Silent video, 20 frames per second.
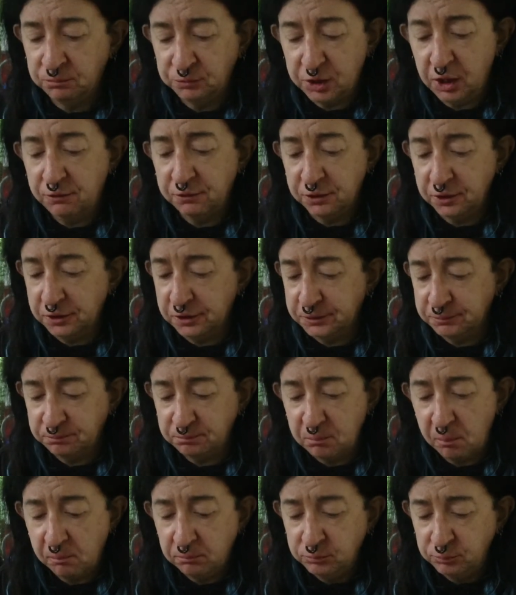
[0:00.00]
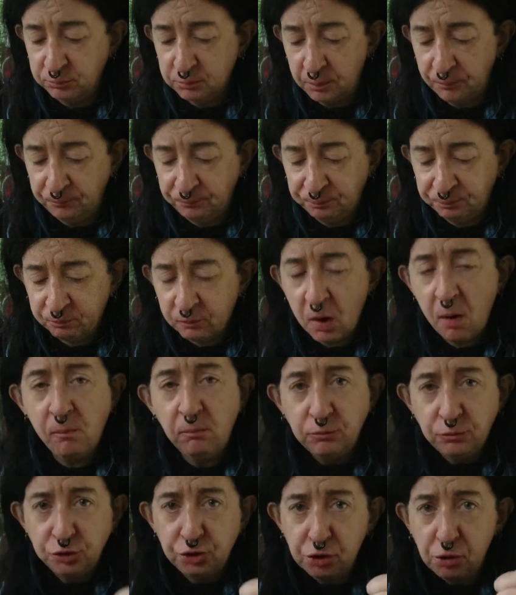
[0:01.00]
Definitely.
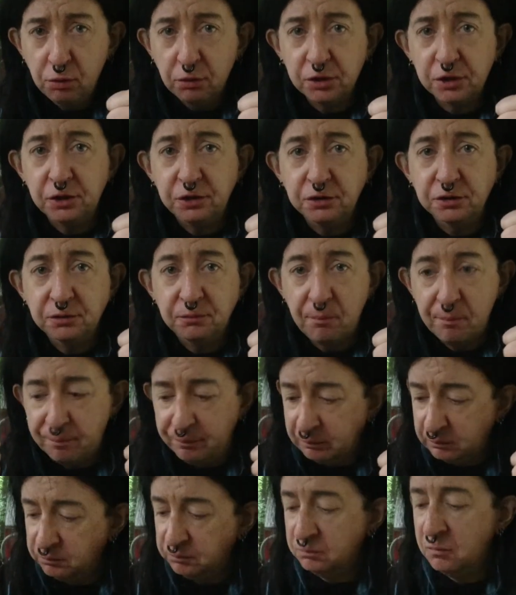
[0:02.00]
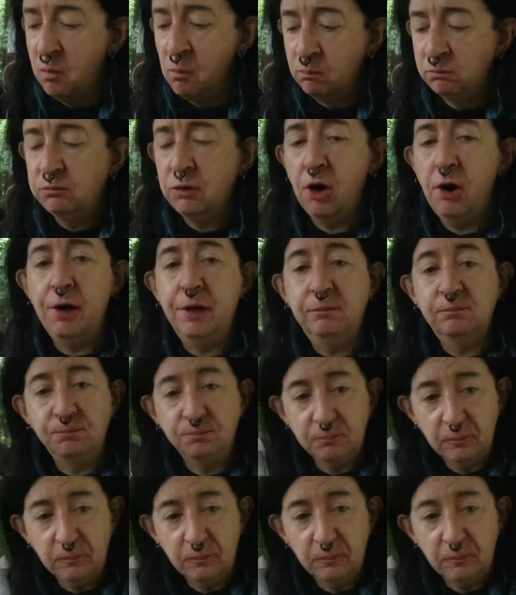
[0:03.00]
2 of these. Alright.